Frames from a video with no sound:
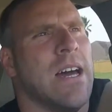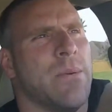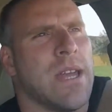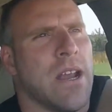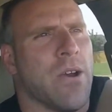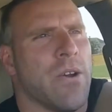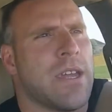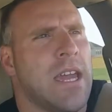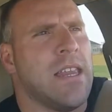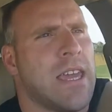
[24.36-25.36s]
We got a
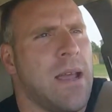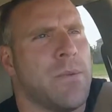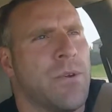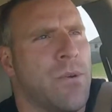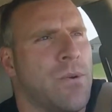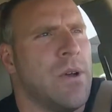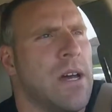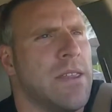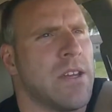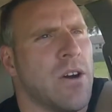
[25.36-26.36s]
hurricane that came through
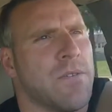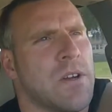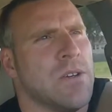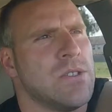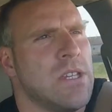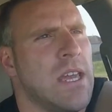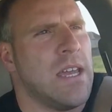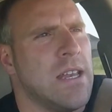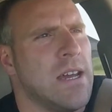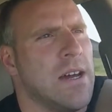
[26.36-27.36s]
the Gulf Coast
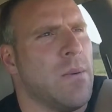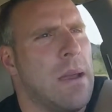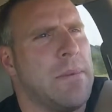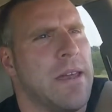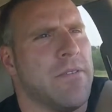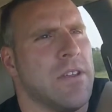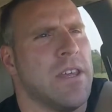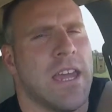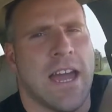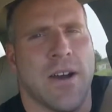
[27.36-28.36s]
and wiped out
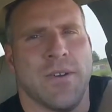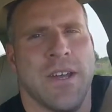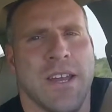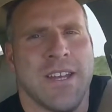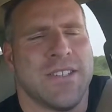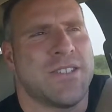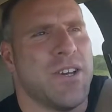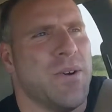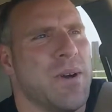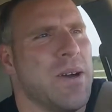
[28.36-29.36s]
everything out,
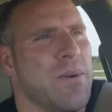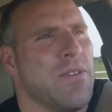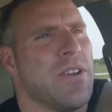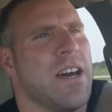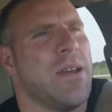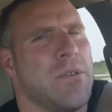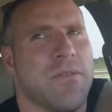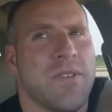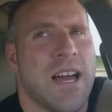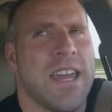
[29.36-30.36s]
so we were not able to
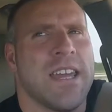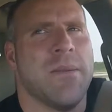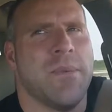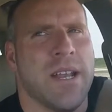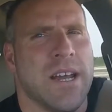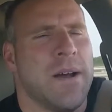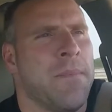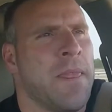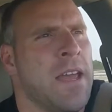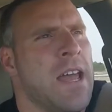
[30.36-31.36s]
fly in. But
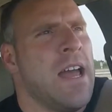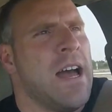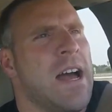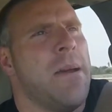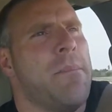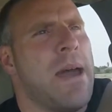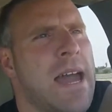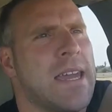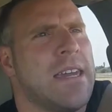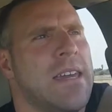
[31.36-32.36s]
I'm
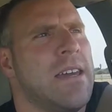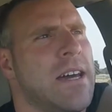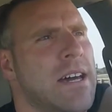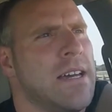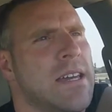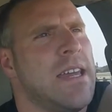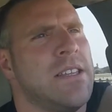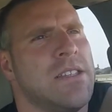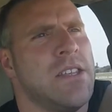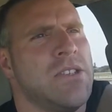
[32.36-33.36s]
back,
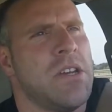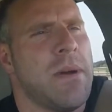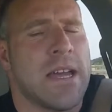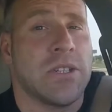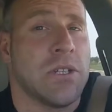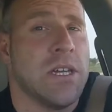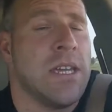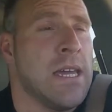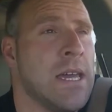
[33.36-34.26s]
heading to the gym actually